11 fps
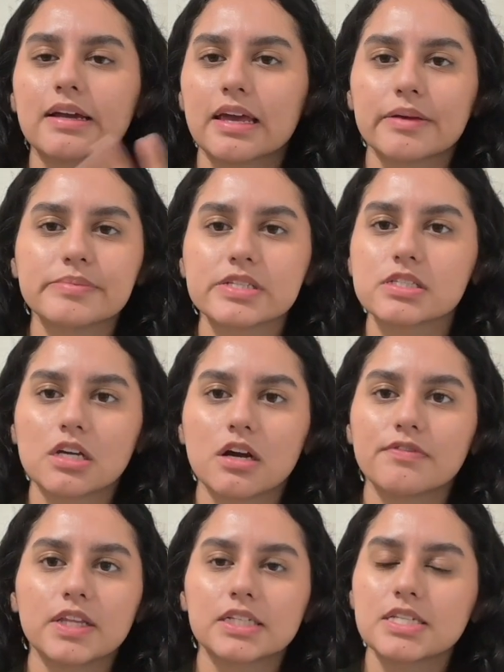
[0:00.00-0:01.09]
games and
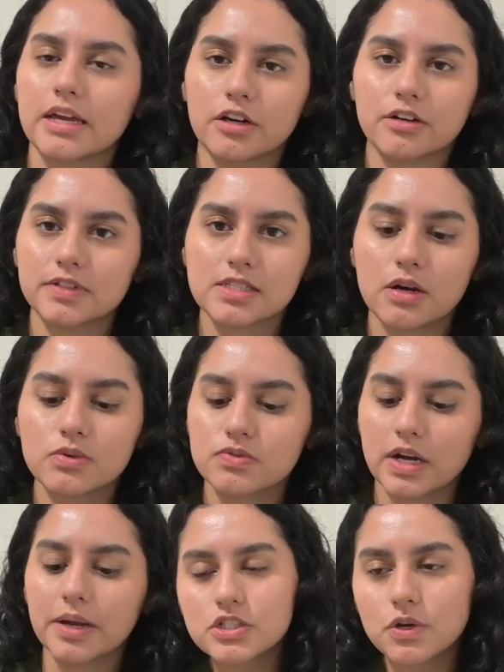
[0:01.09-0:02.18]
stuff and like take care of his house,
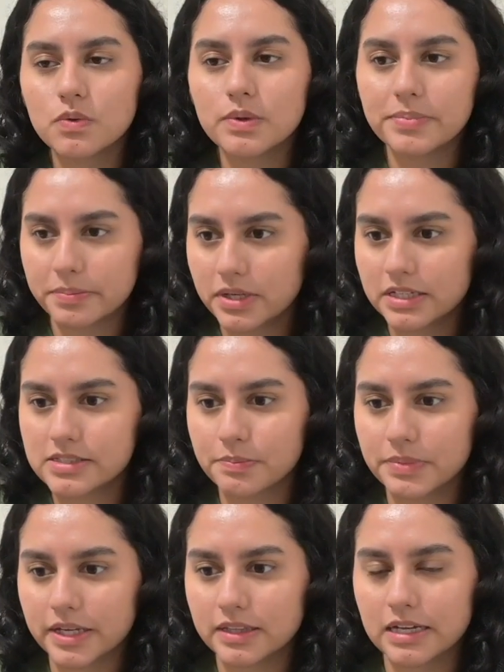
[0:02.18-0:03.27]
right? So Pippa ends up
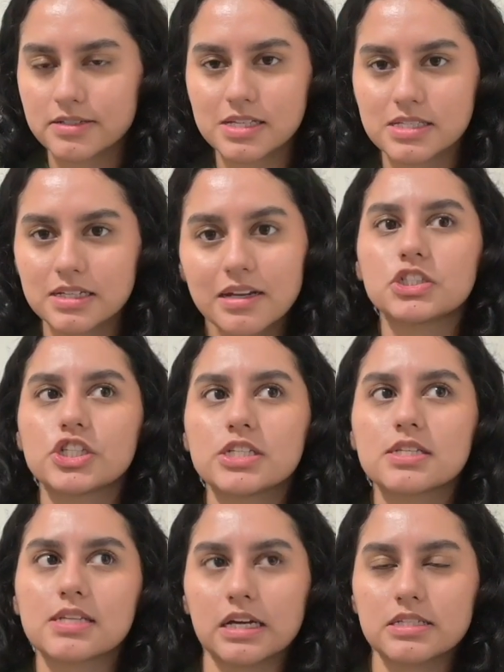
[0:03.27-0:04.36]
being that assistant. She's
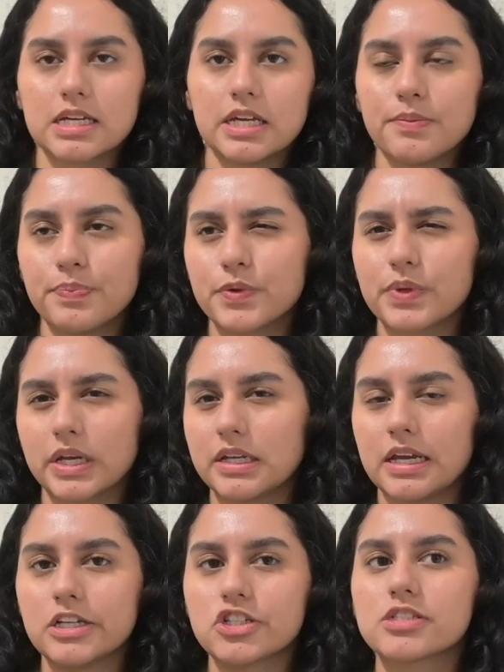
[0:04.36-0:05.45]
assigned to him through like an
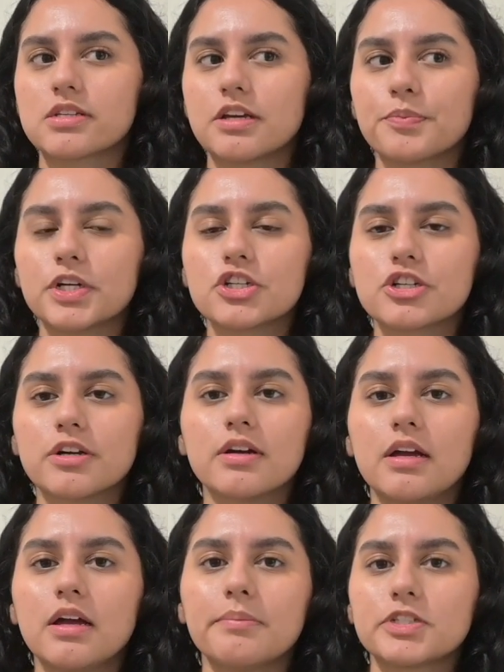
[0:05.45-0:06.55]
agency, I'm pretty sure,
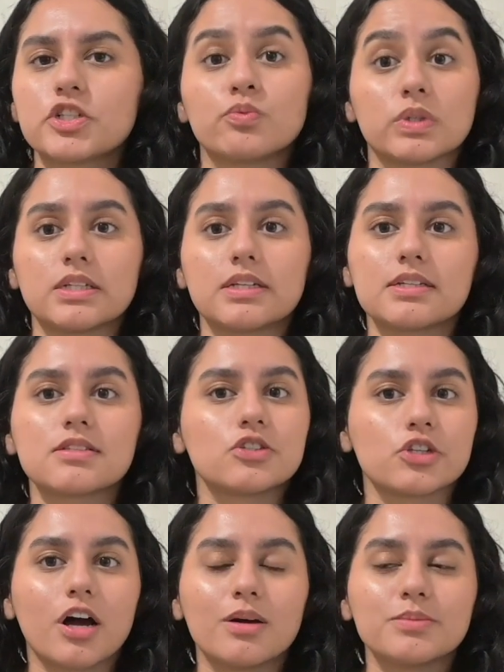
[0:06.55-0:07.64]
but she really needs the
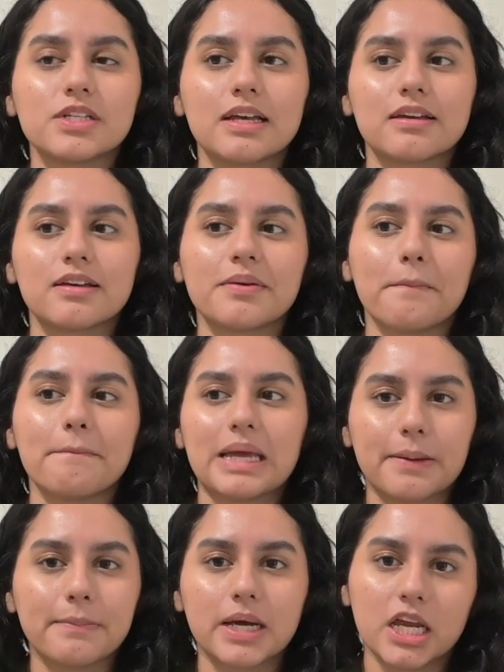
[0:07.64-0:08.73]
job to like
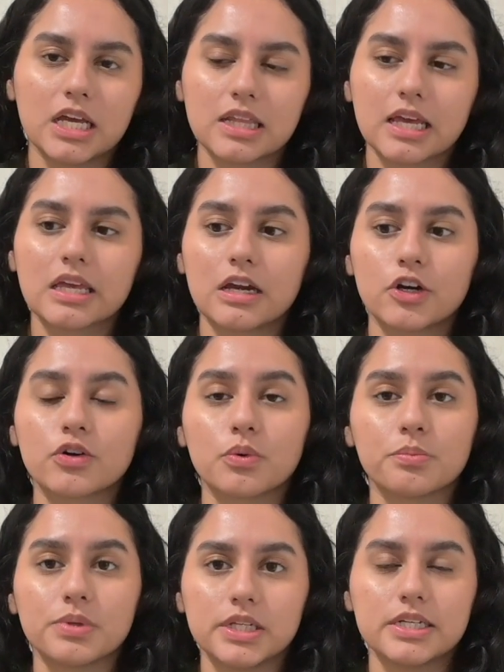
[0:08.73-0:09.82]
make money and like get her
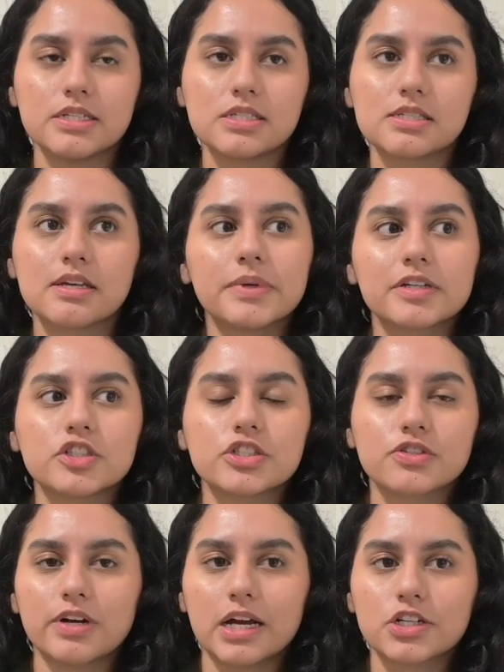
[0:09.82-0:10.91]
own place because she's
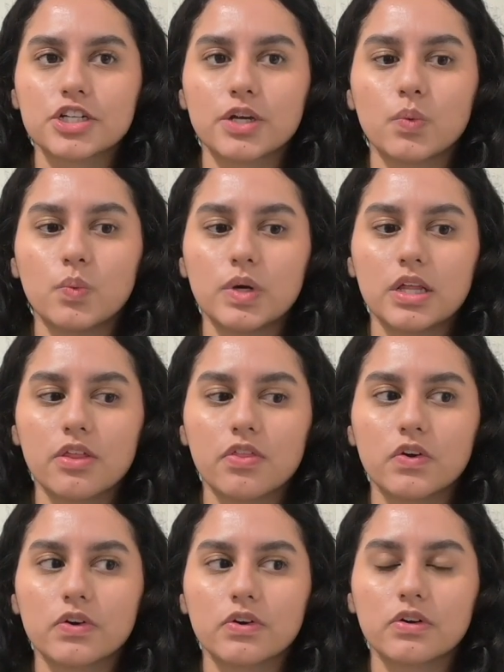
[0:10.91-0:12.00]
crashing with
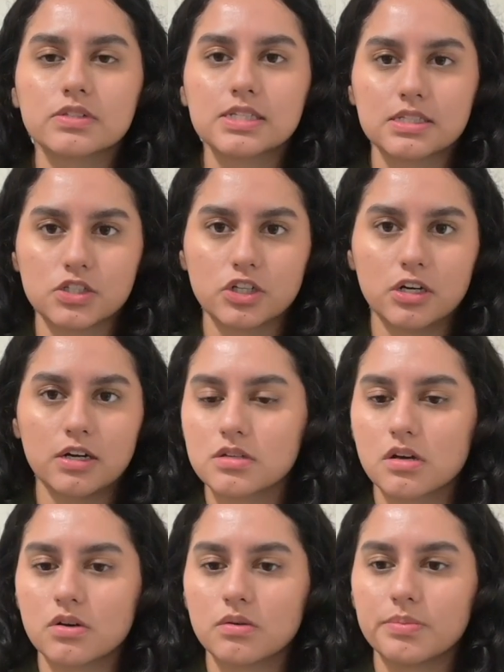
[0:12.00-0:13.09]
her sister.
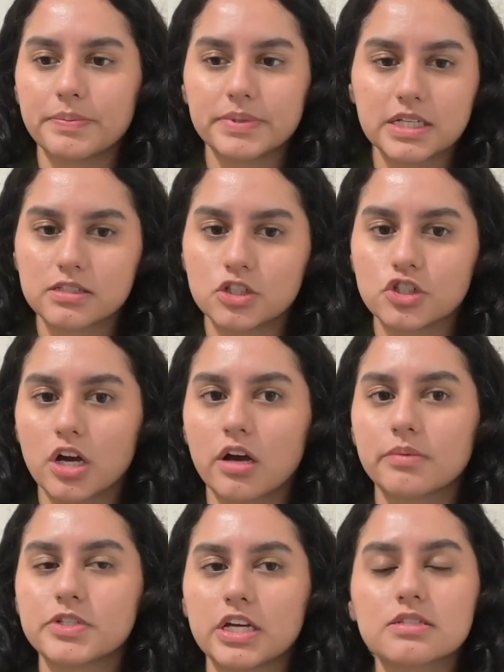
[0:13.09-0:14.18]
So Pippa takes the
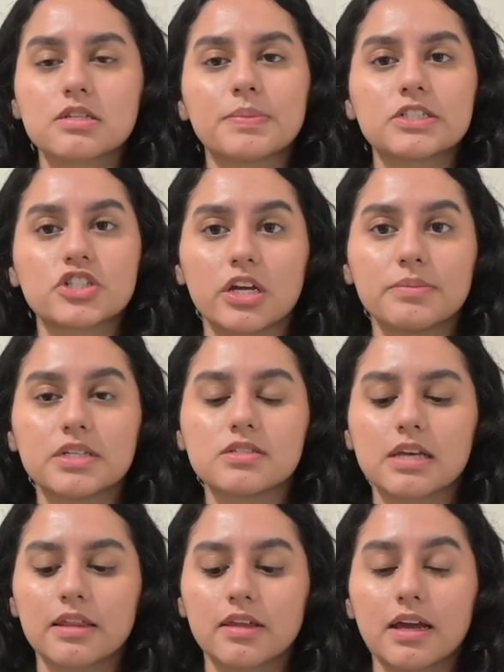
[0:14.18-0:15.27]
job, she ends up at Jamie's,
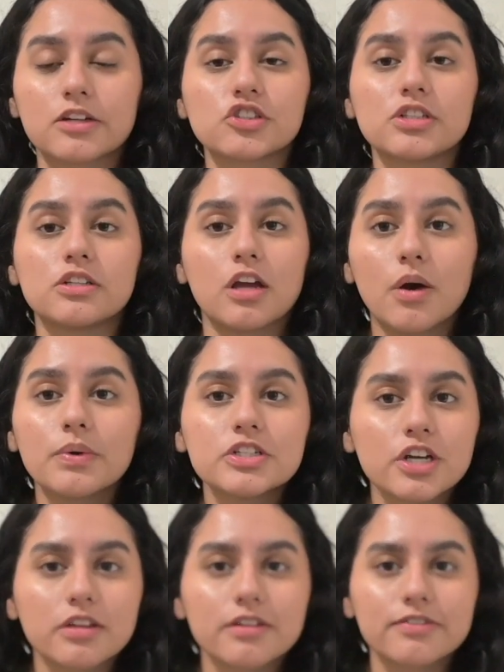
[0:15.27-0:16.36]
and they actually know each
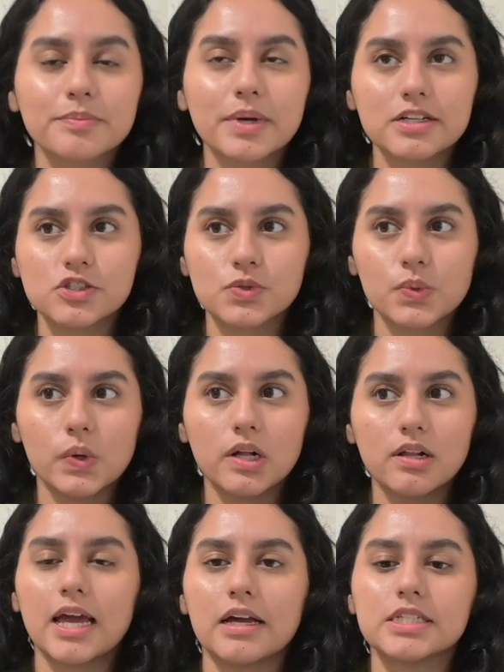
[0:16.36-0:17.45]
other from high
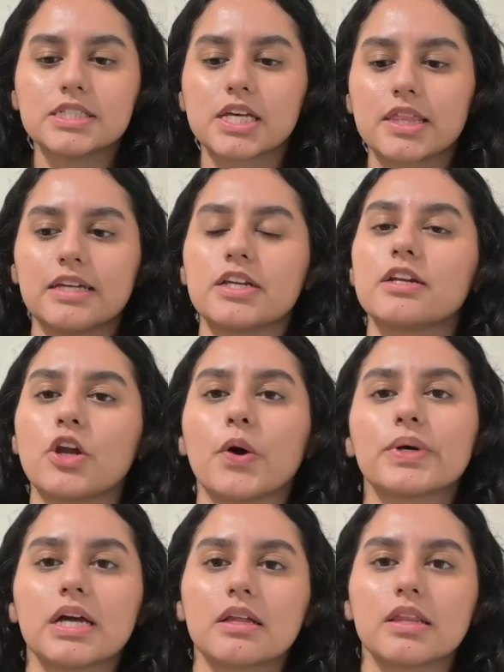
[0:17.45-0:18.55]
school, and they didn't know
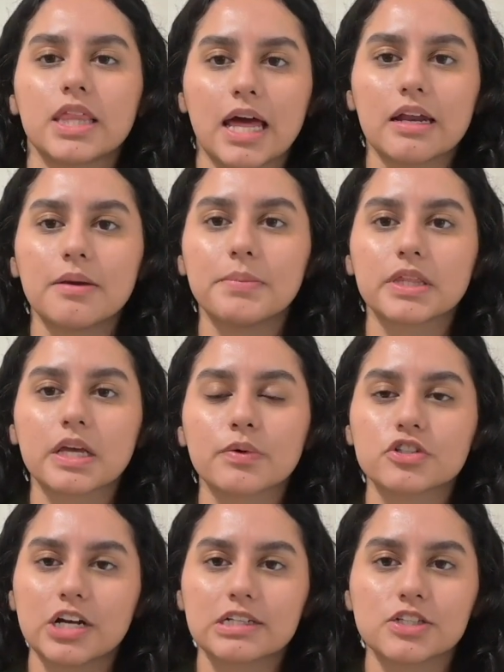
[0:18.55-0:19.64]
it then, but they were
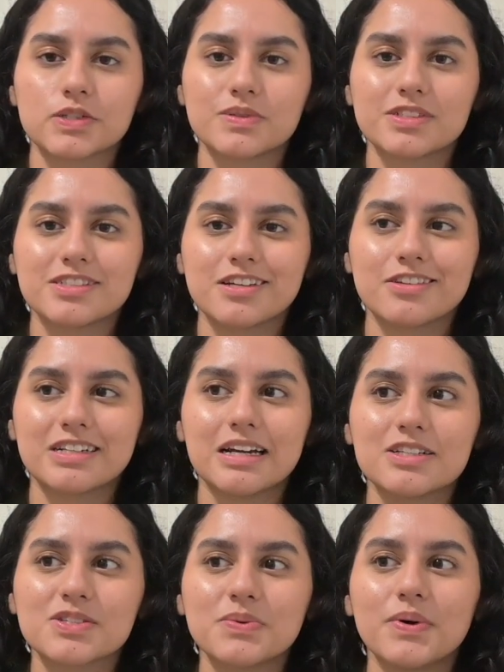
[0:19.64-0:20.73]
attracted to each other in high
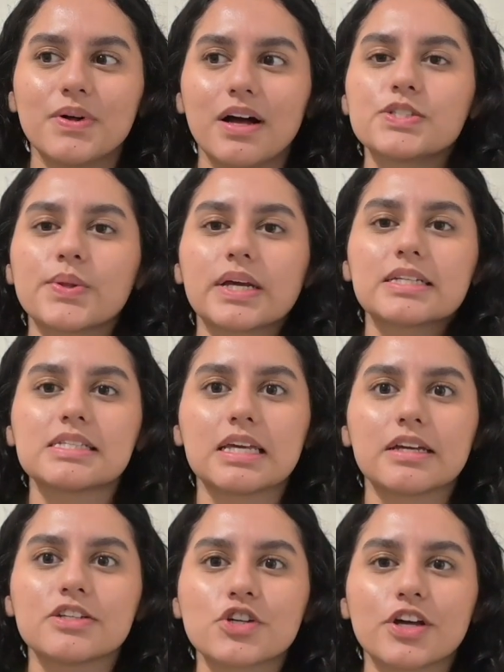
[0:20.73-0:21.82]
school. So like
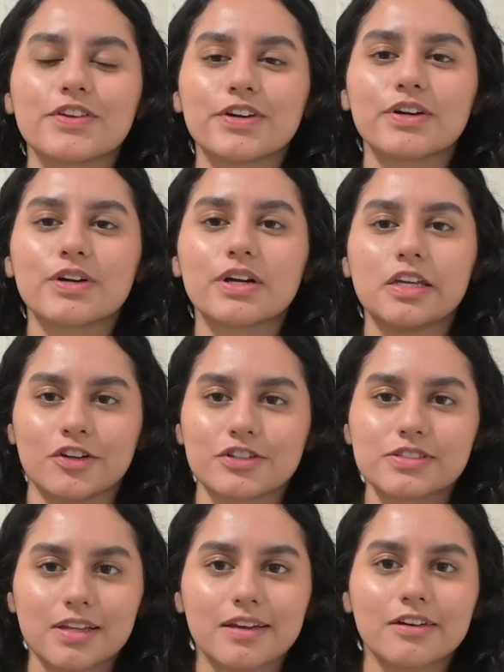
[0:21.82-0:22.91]
seeing each other
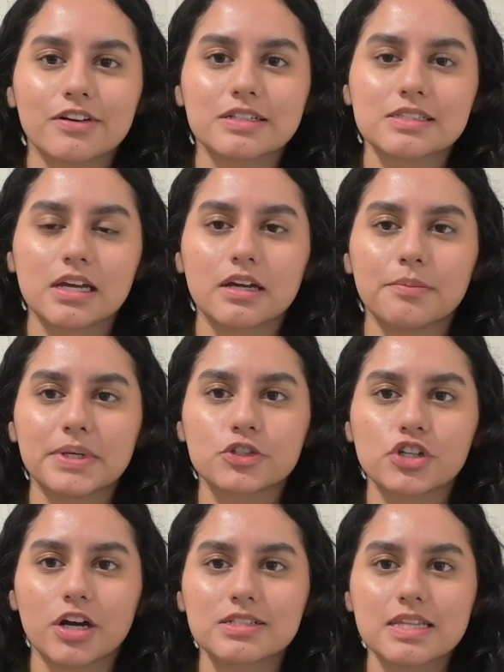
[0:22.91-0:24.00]
years later is like a big
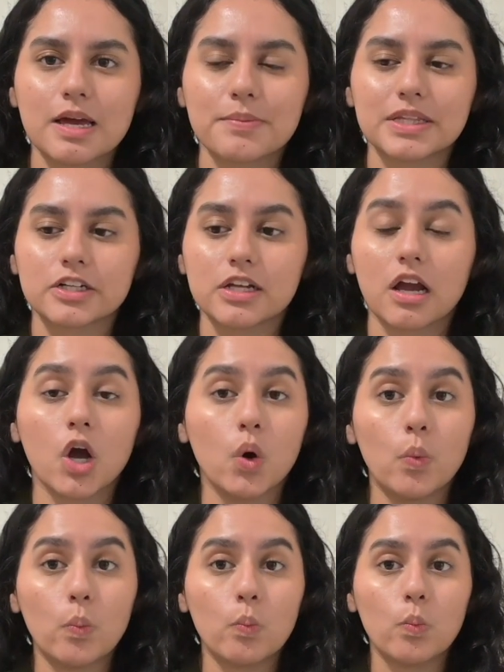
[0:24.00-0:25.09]
shock to them, and they're like, oh,